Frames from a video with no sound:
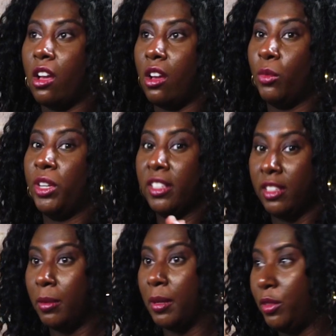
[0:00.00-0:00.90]
When I
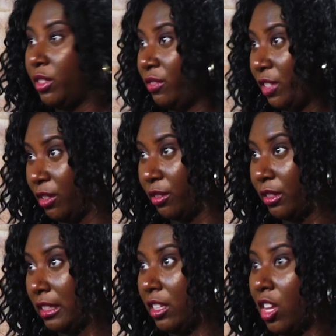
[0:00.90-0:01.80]
think about music
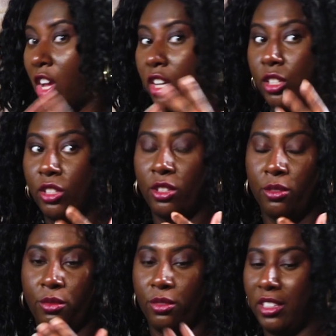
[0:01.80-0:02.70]
videos, I used to,
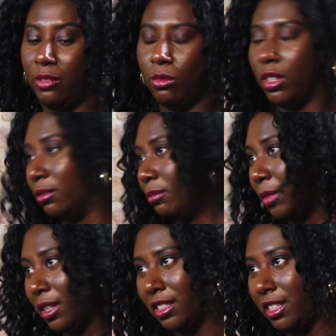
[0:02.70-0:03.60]

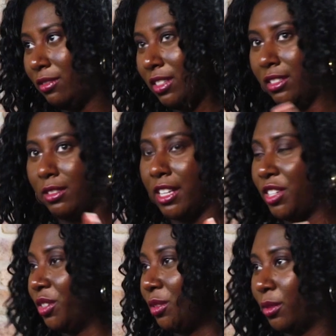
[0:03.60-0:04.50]
my TV
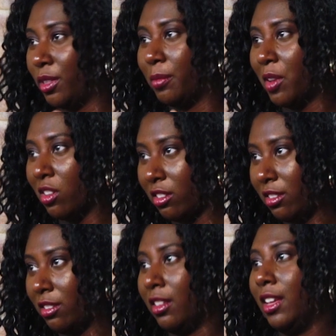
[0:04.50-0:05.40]
stations were The
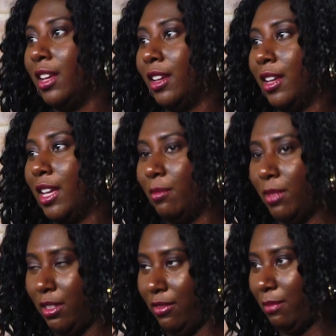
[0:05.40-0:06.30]
Box,
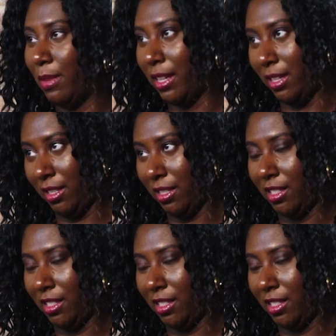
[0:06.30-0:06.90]
MTV Base,